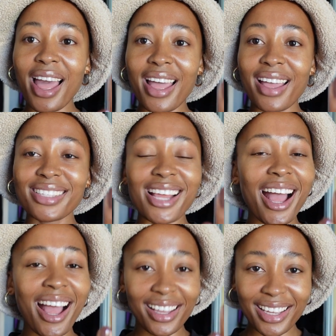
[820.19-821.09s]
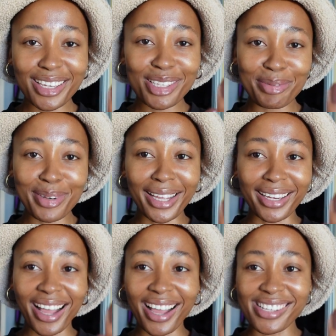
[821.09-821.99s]
and I can
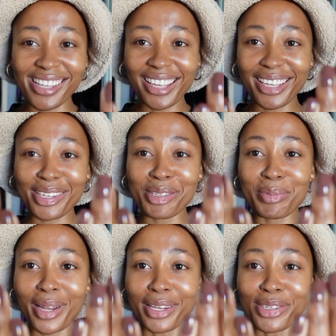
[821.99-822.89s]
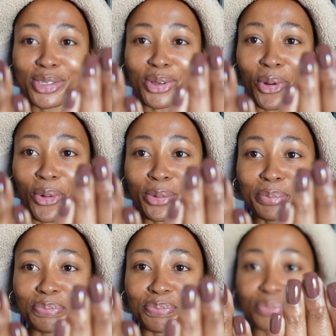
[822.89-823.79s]
explain, guys. I can explain. So,